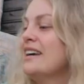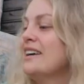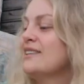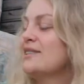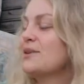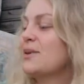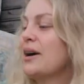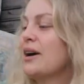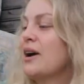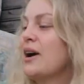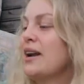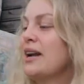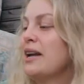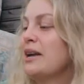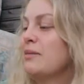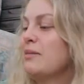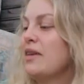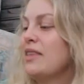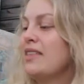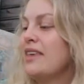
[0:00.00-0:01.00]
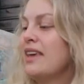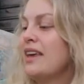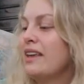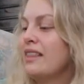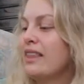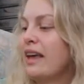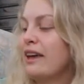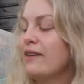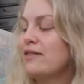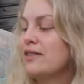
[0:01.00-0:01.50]
So I got him the
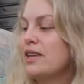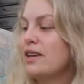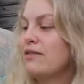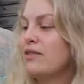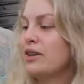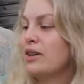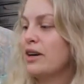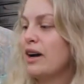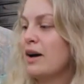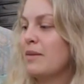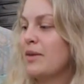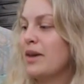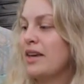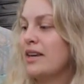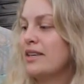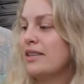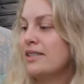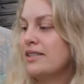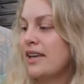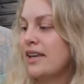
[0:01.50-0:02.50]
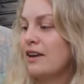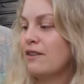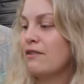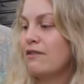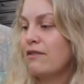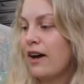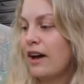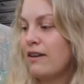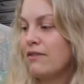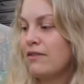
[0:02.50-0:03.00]
Lifesaver gummies in
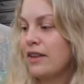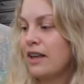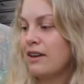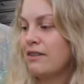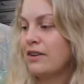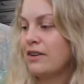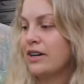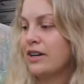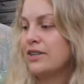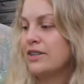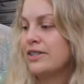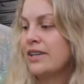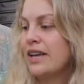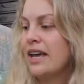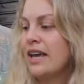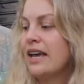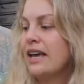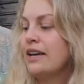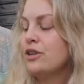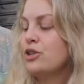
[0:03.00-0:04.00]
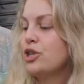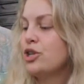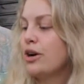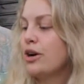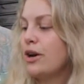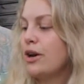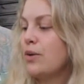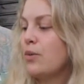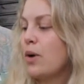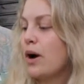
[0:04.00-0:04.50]
five flavors,
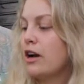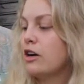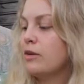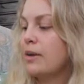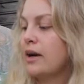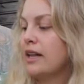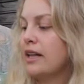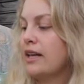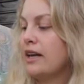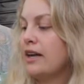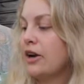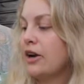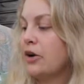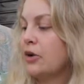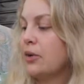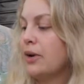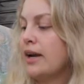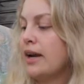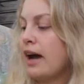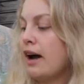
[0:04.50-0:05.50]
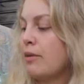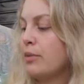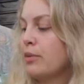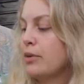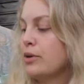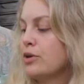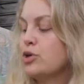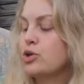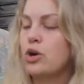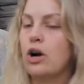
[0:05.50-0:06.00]
cherry, watermelon, green
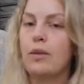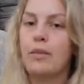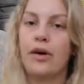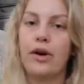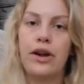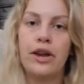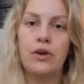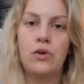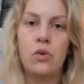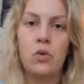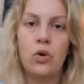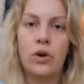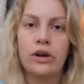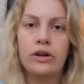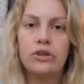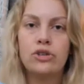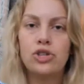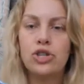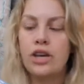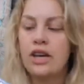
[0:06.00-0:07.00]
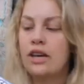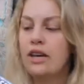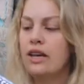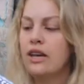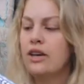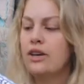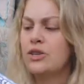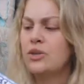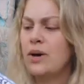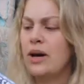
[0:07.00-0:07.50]
apple, strawberry, and orange.
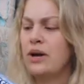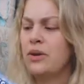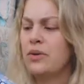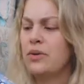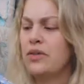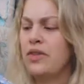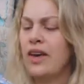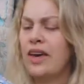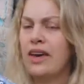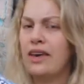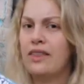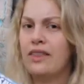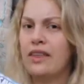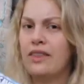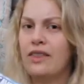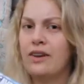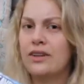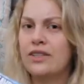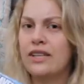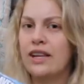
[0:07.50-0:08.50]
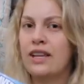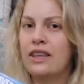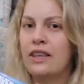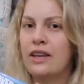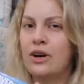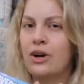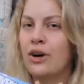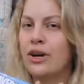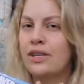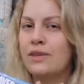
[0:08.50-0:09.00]
So I don't think that there's anything
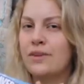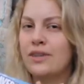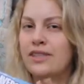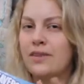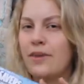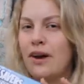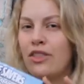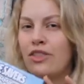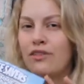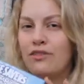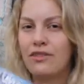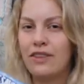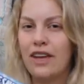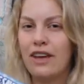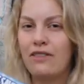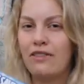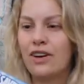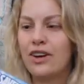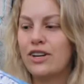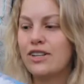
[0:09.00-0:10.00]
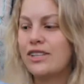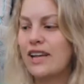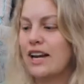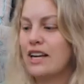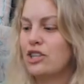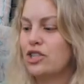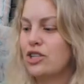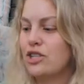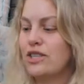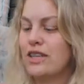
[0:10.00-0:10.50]
Christmas about the flavors. I
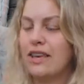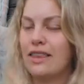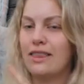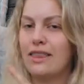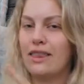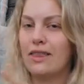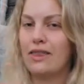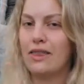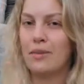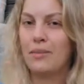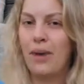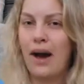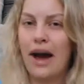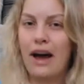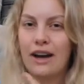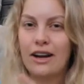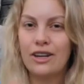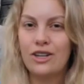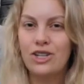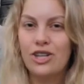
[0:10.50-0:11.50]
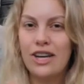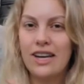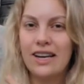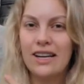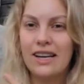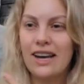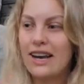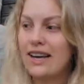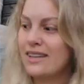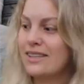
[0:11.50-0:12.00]
just think that the
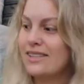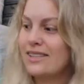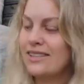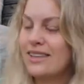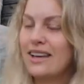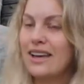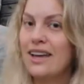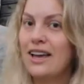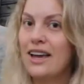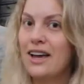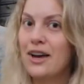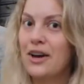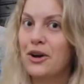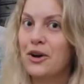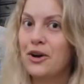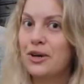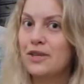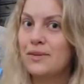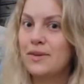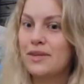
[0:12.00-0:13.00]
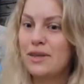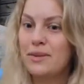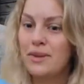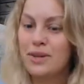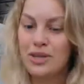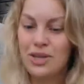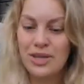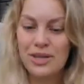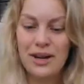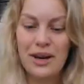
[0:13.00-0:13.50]
packaging has Christmas
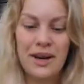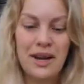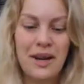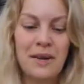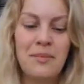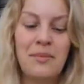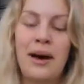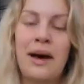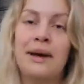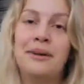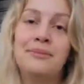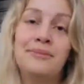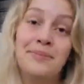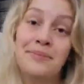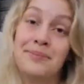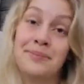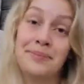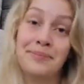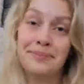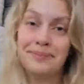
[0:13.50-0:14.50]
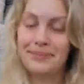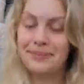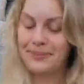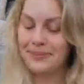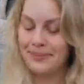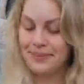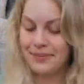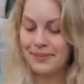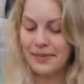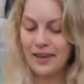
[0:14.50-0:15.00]
images on it, but
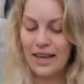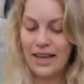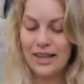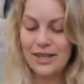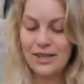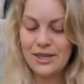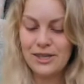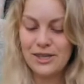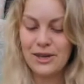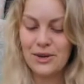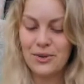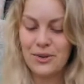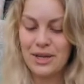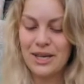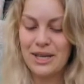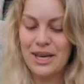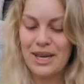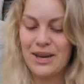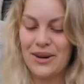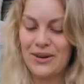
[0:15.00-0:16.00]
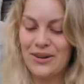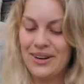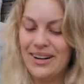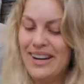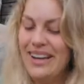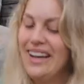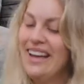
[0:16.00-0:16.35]
it's still really cute.